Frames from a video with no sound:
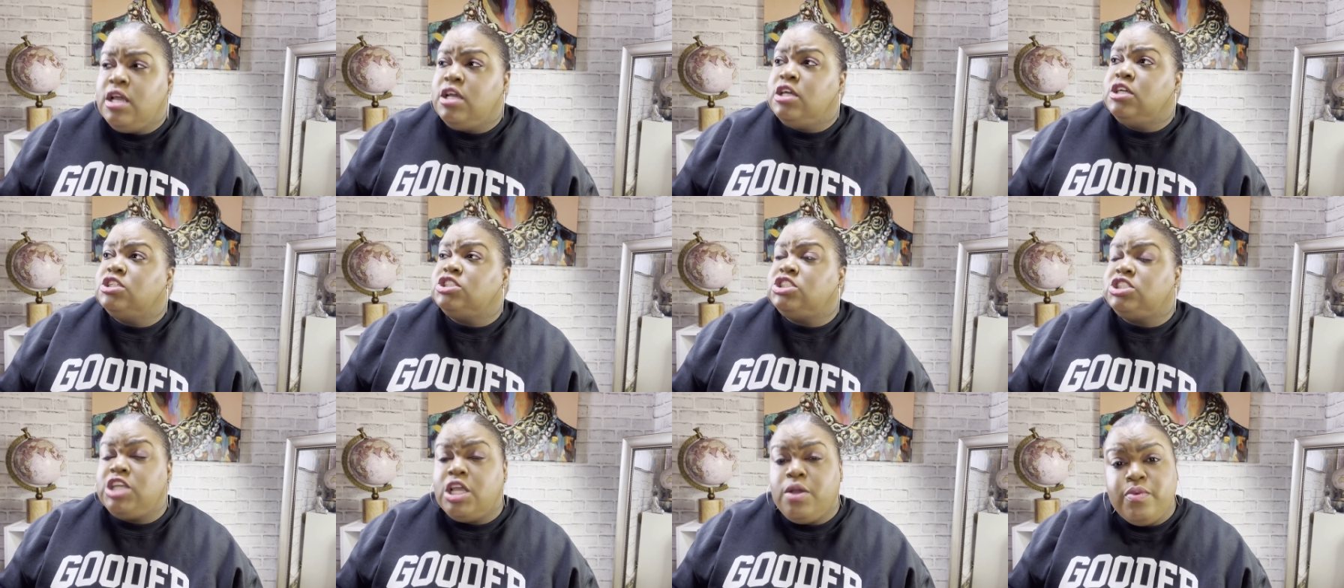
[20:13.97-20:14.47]

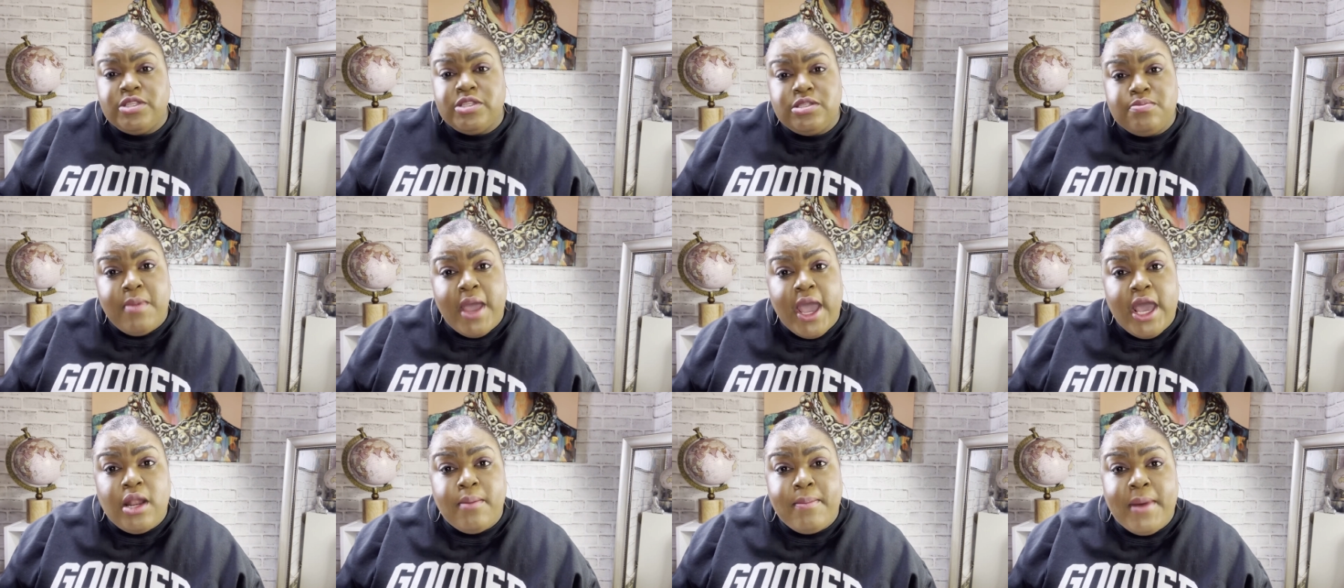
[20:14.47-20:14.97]
She was
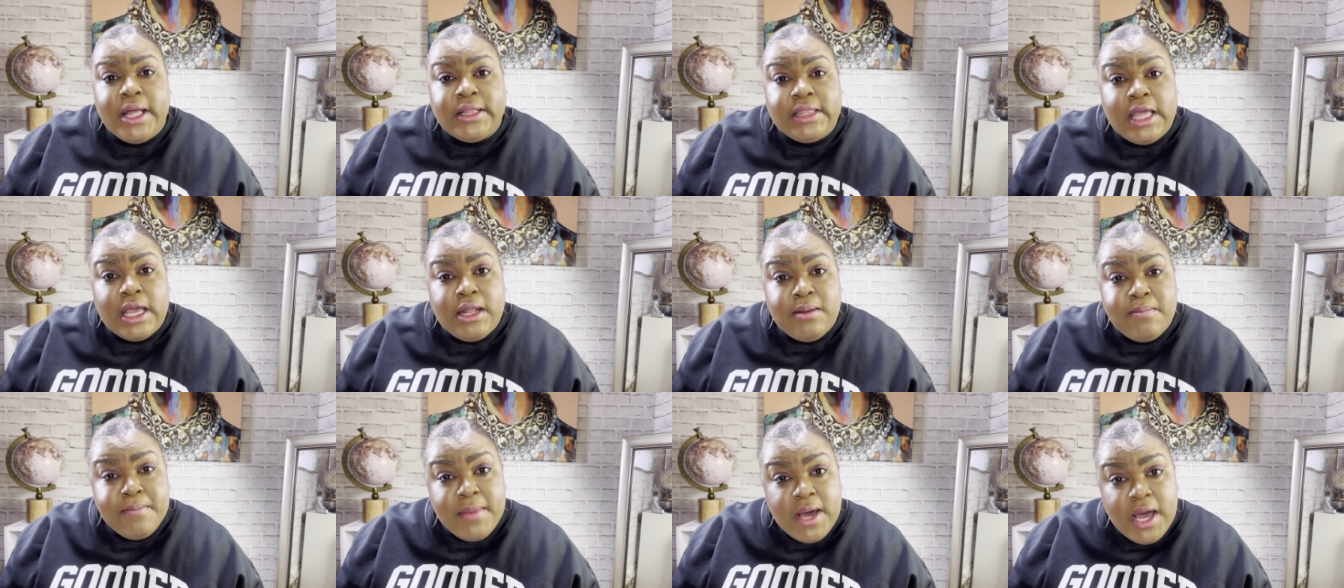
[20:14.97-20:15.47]
mad about
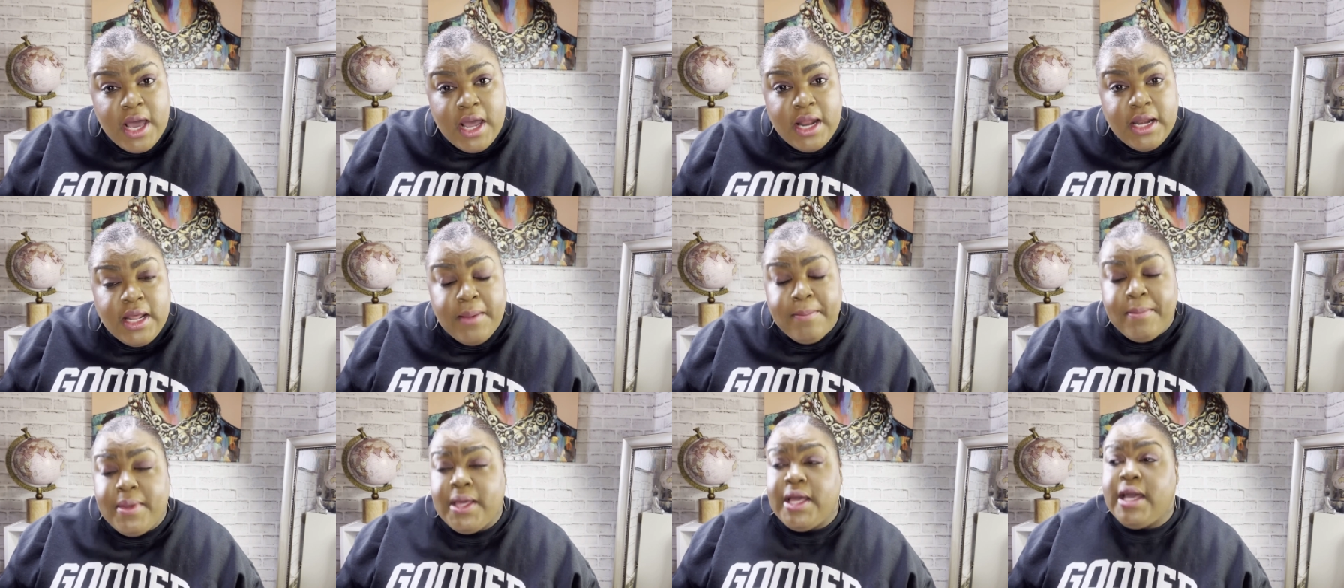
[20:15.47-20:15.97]
that
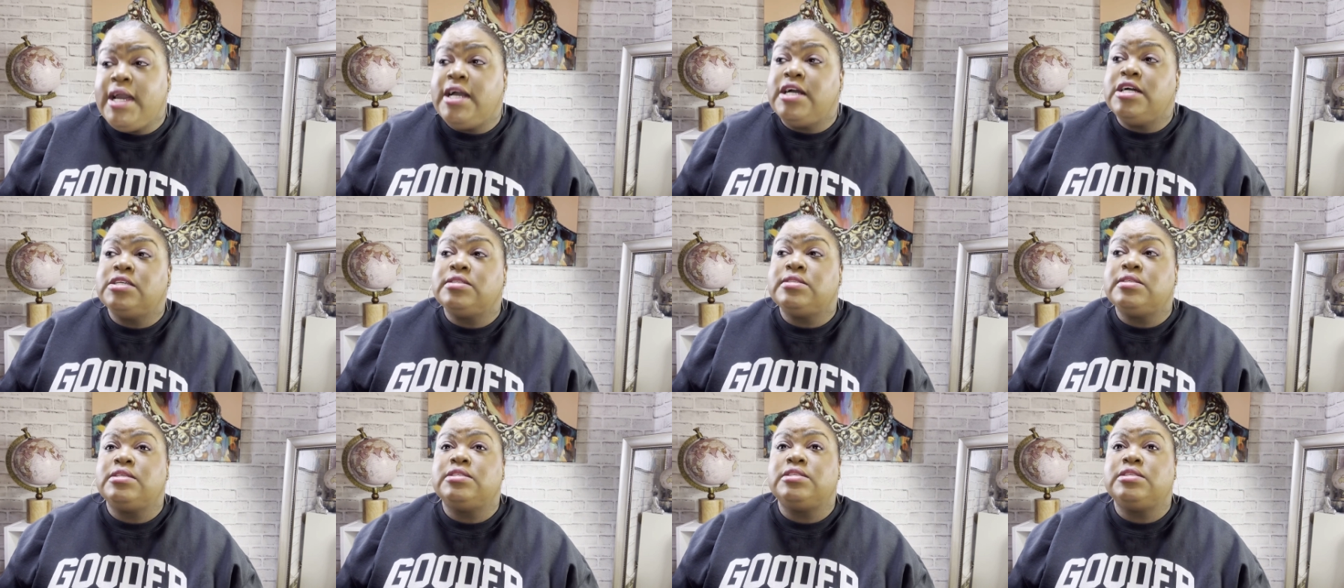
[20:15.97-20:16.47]
money because